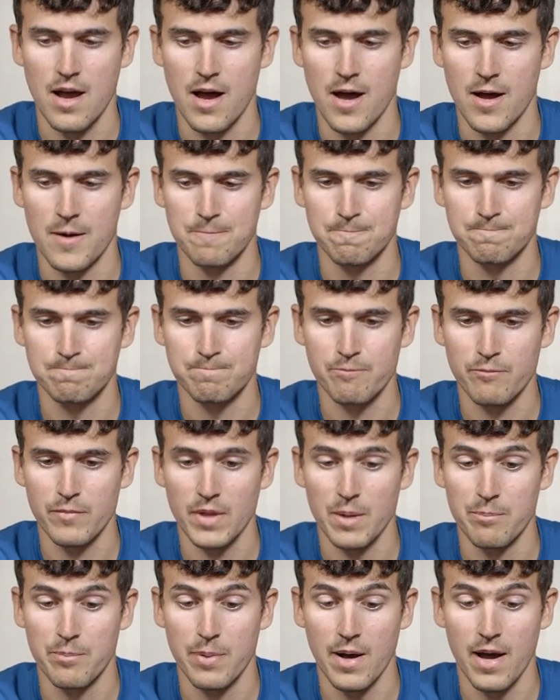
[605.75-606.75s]
Um,
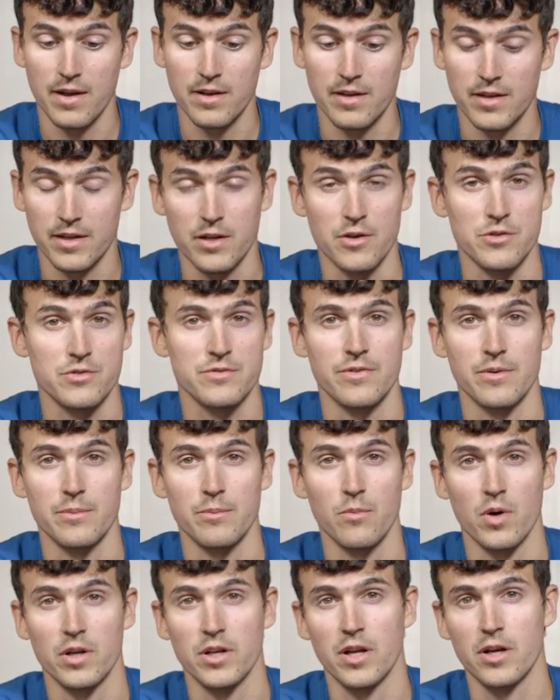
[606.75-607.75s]
but it goes
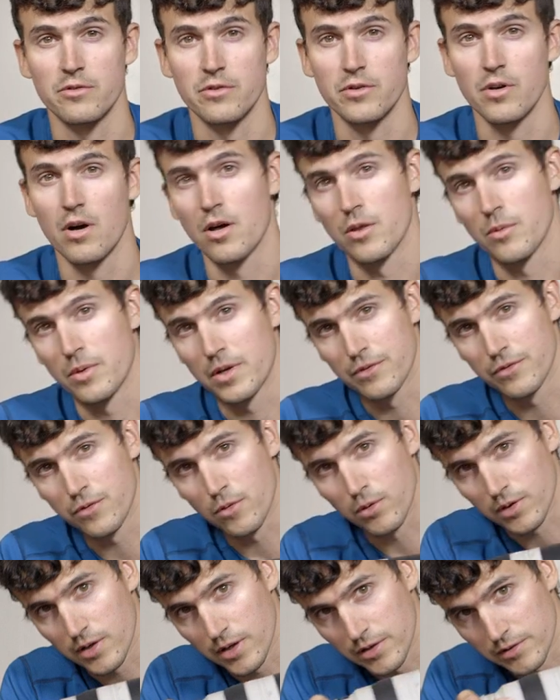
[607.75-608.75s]
from one hundred all the way to
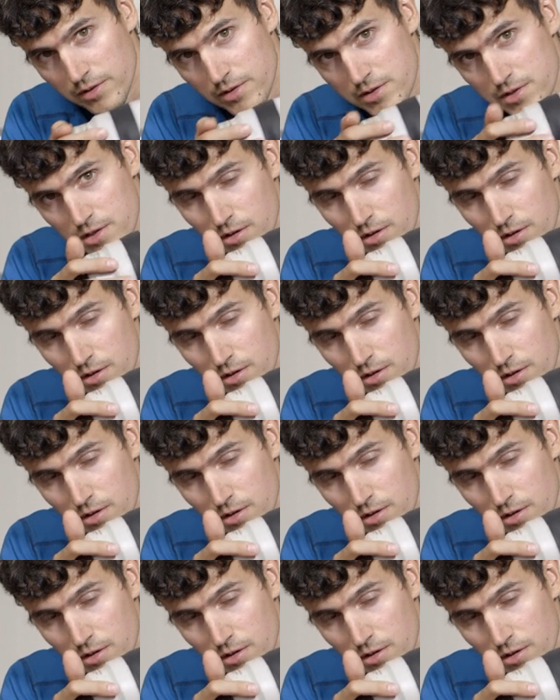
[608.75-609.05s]
four hundred.